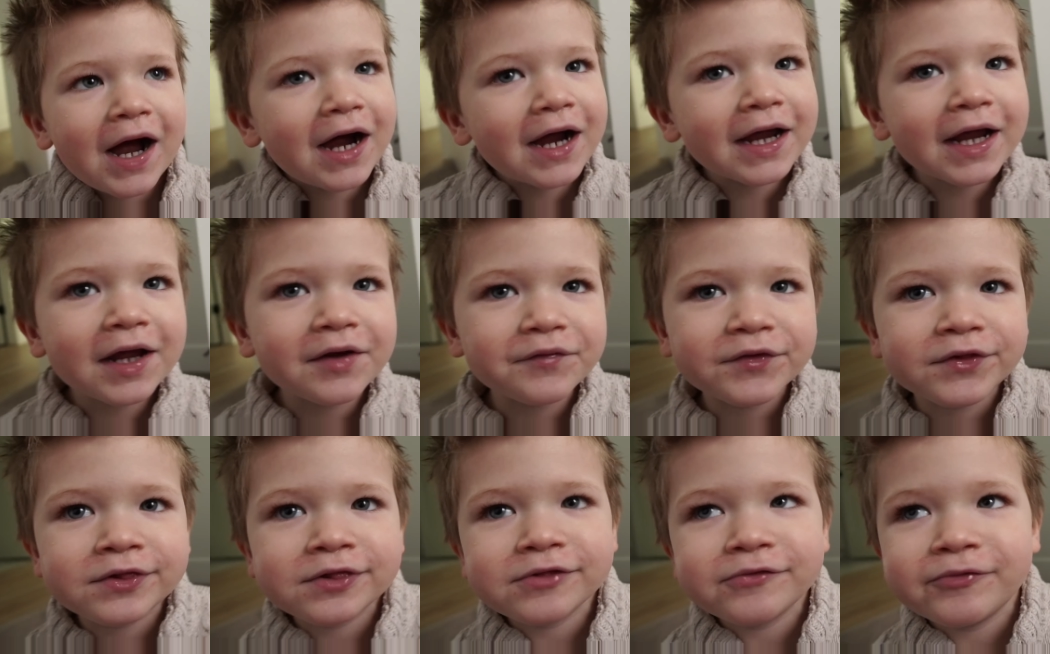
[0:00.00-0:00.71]
I have
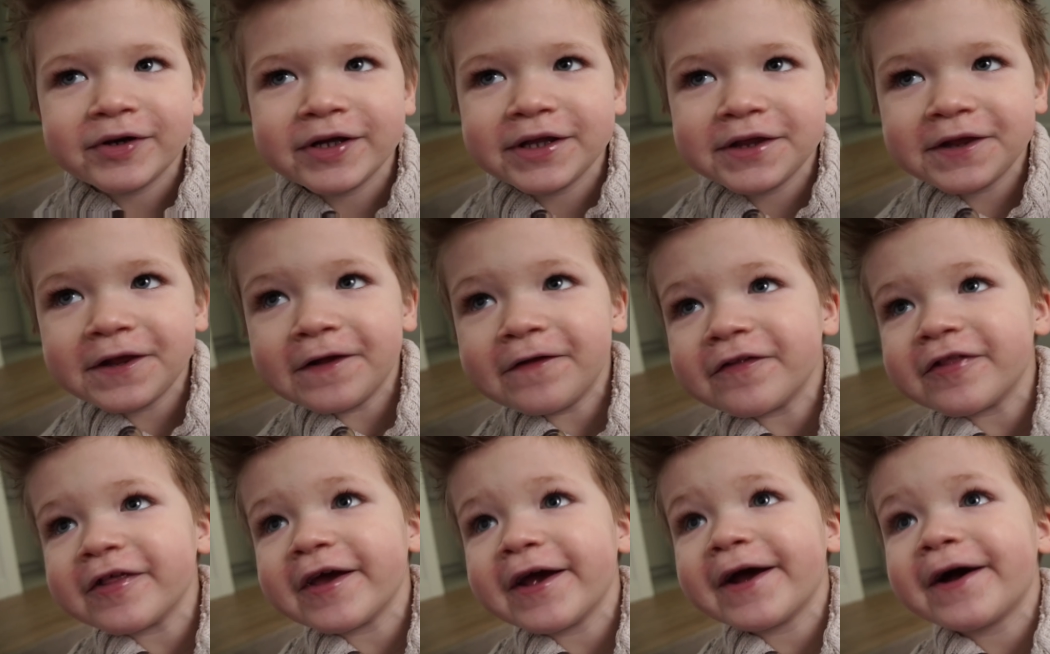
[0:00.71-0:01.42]
a
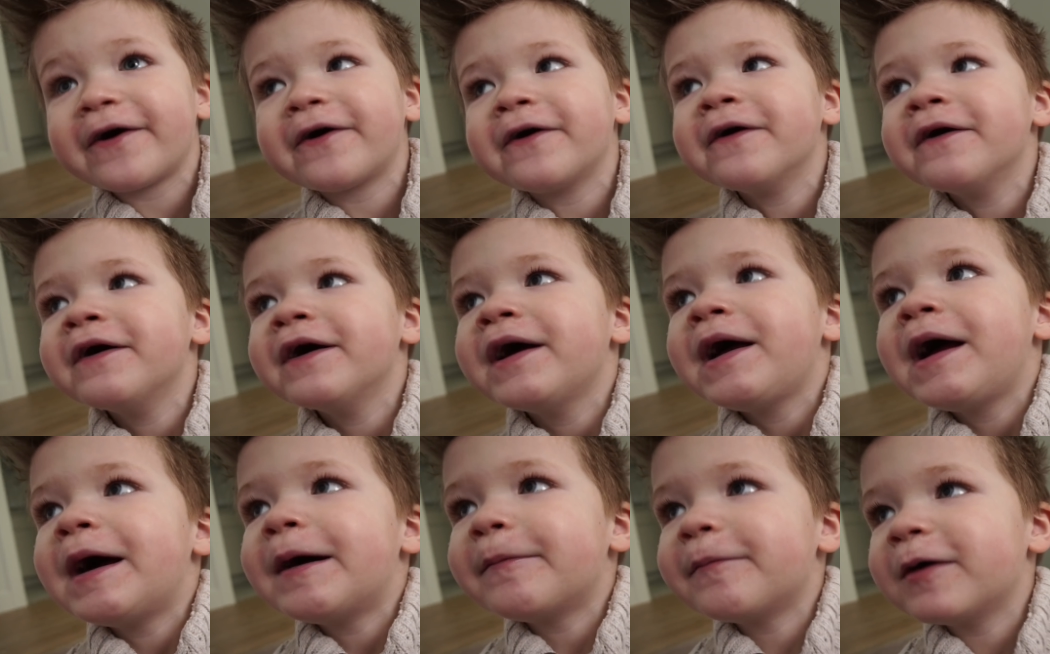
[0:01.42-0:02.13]
swinging tail
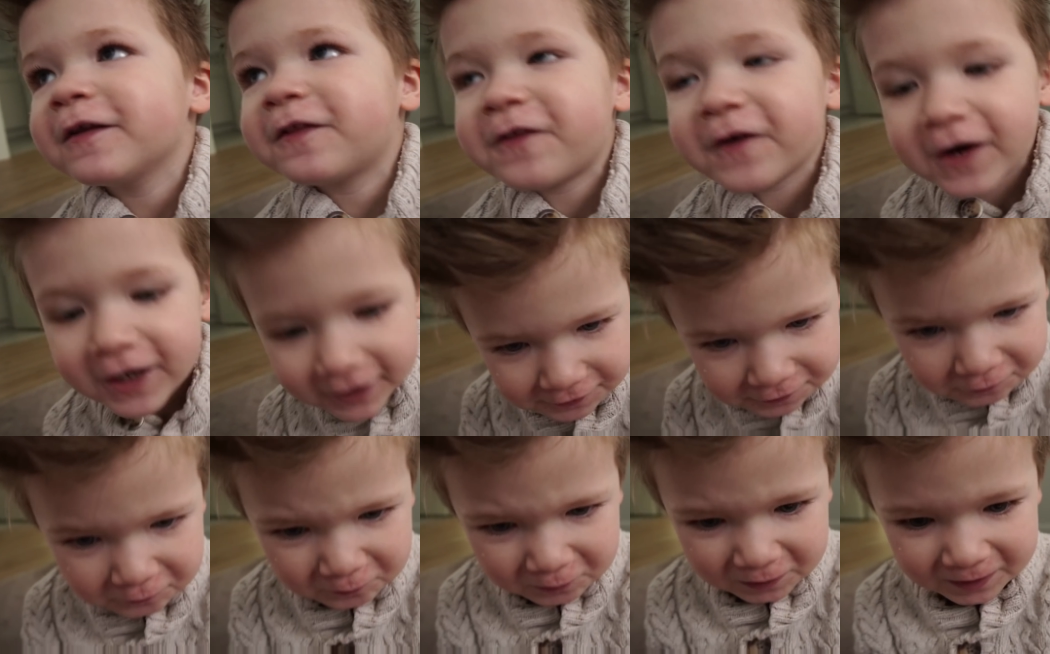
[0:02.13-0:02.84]
and my
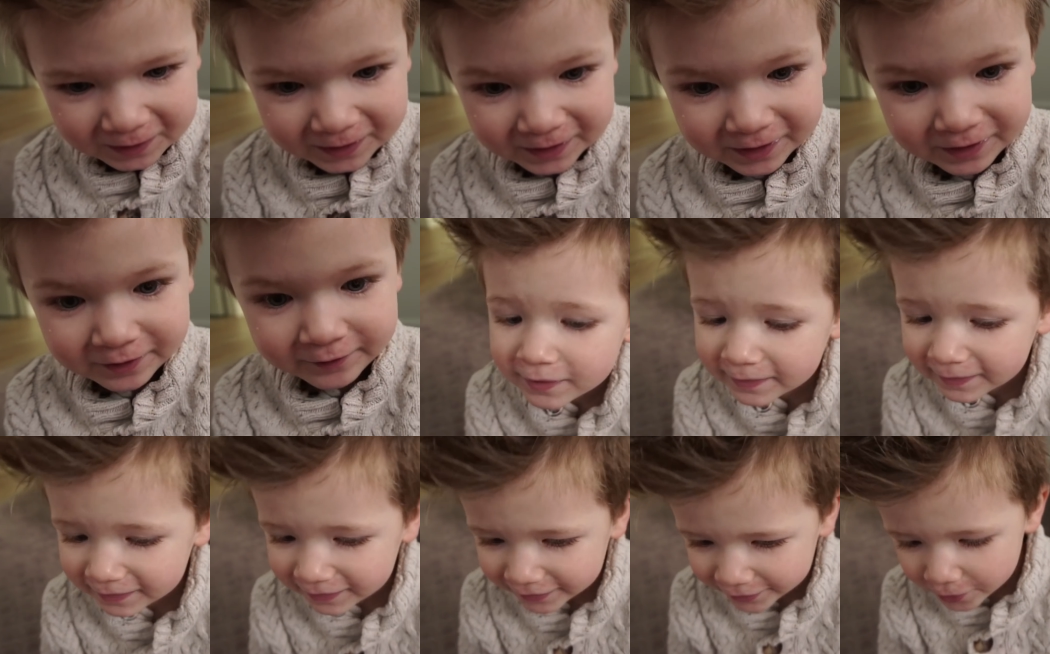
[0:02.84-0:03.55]
dinosaur head.
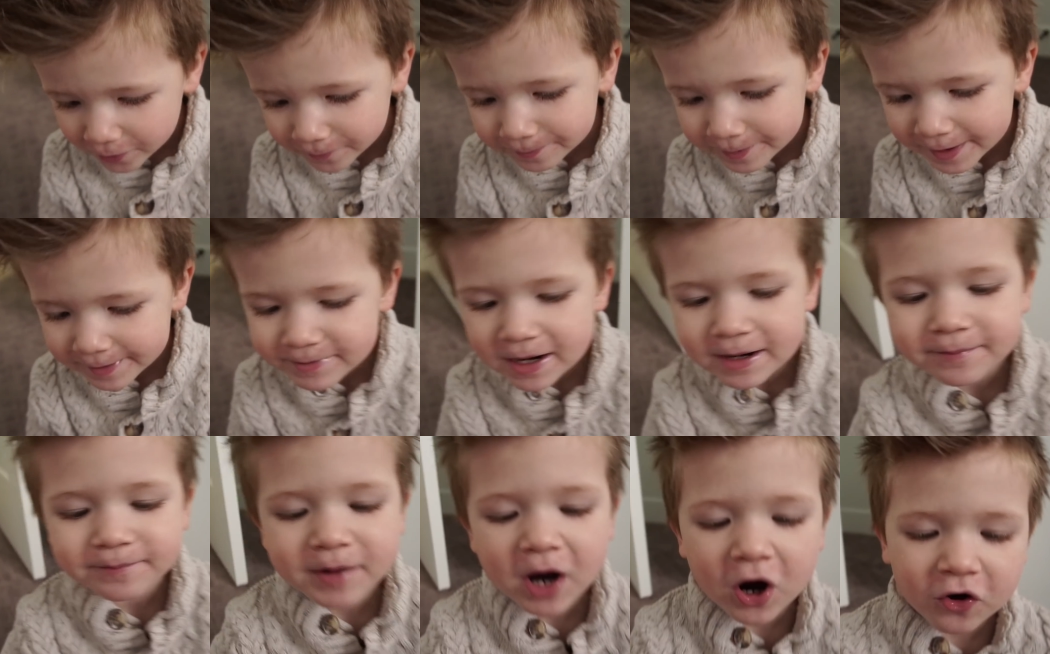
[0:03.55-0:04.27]
And I open
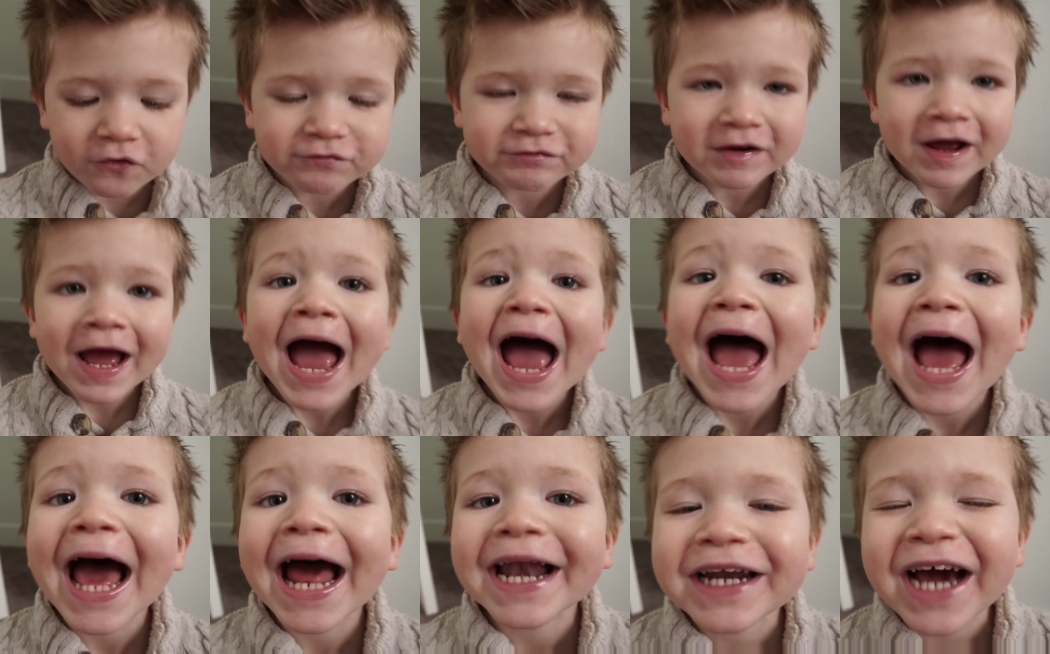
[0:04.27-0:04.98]
my mouth
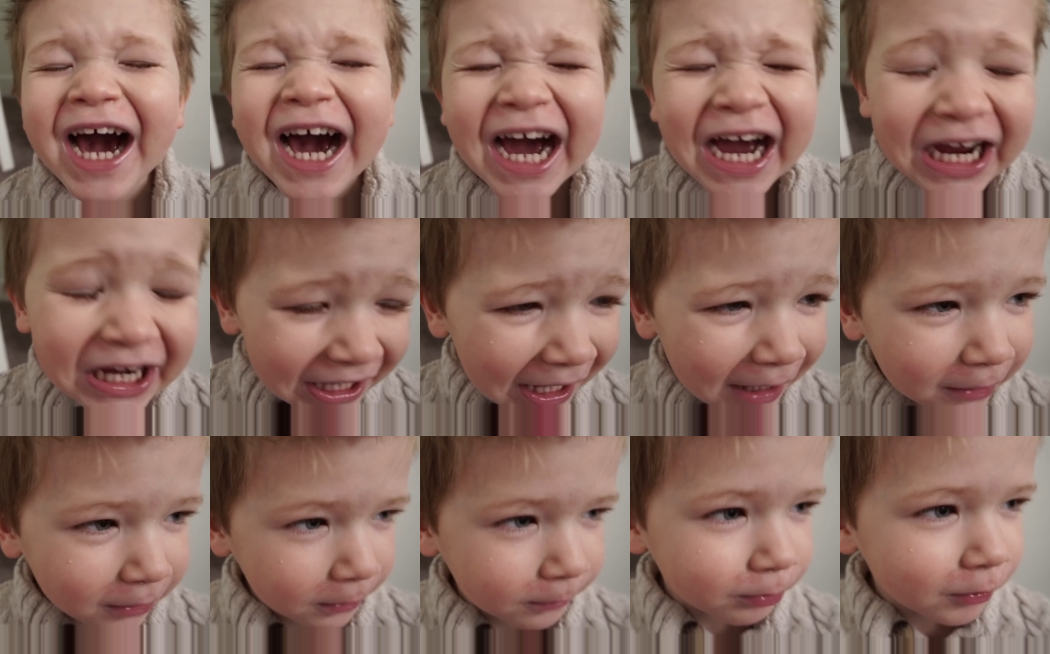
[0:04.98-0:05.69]
and I
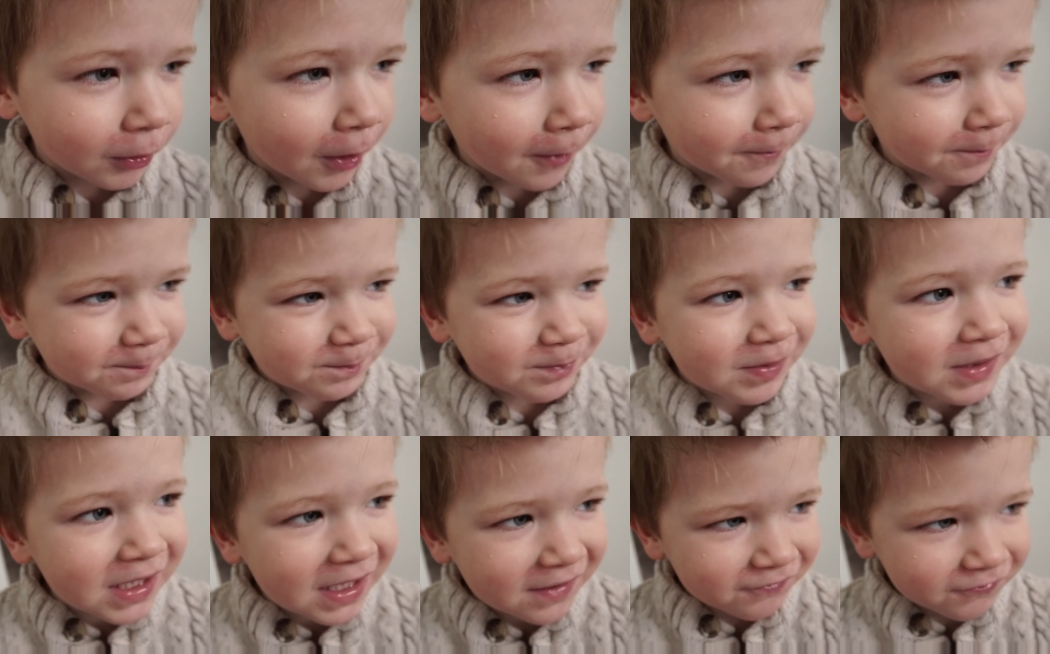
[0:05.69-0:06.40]
have sharp
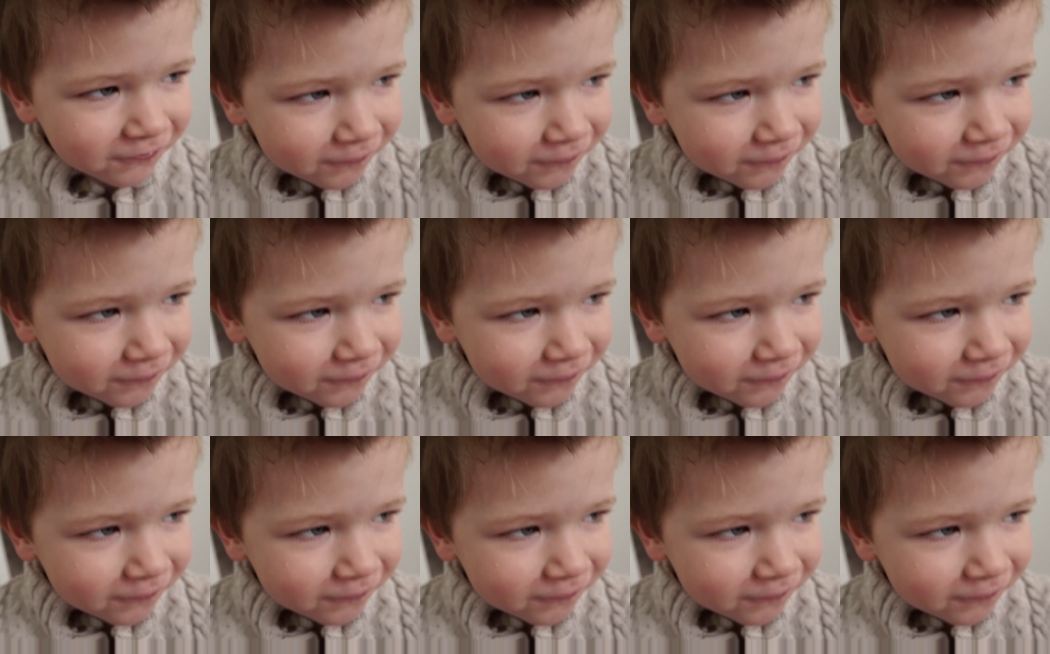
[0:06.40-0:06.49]
teeth.